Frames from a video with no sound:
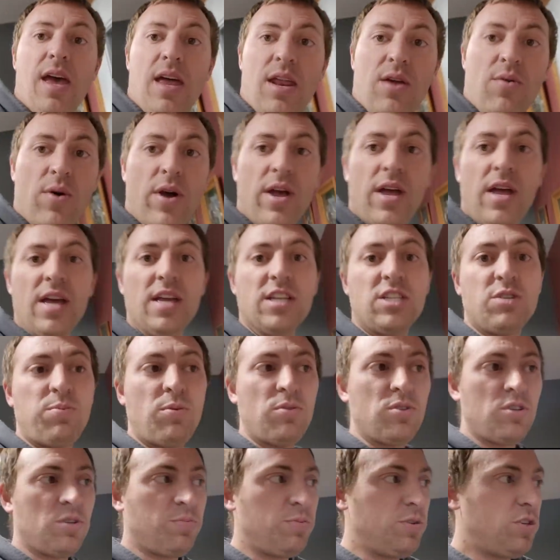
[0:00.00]
anyway, it's
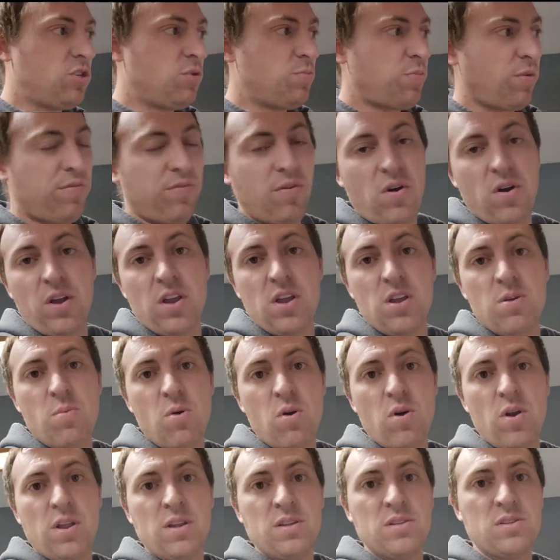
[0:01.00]
supposed to be super foggy in the
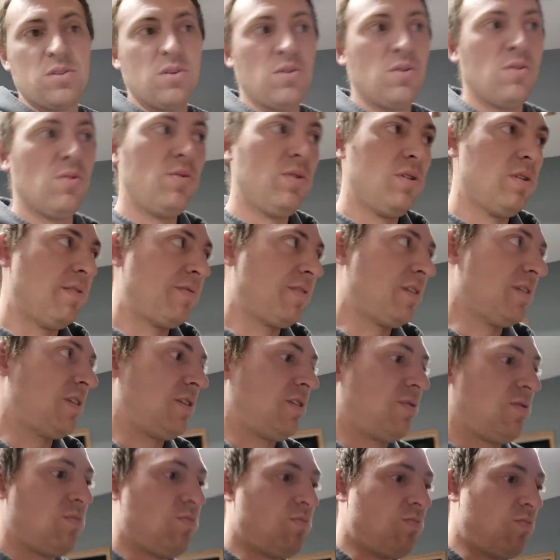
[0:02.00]
morning, so we'll have to
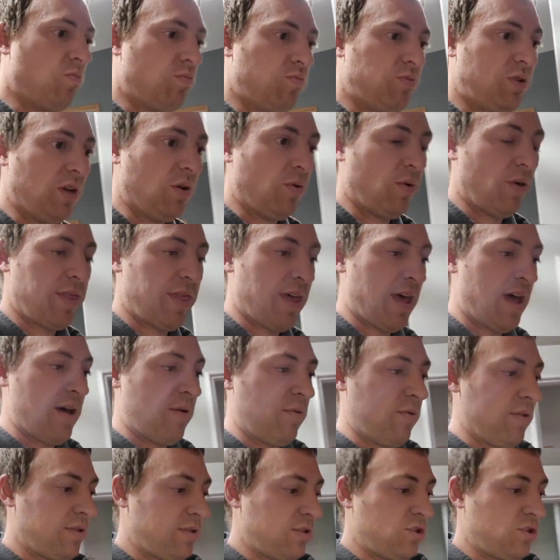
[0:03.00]
deal with that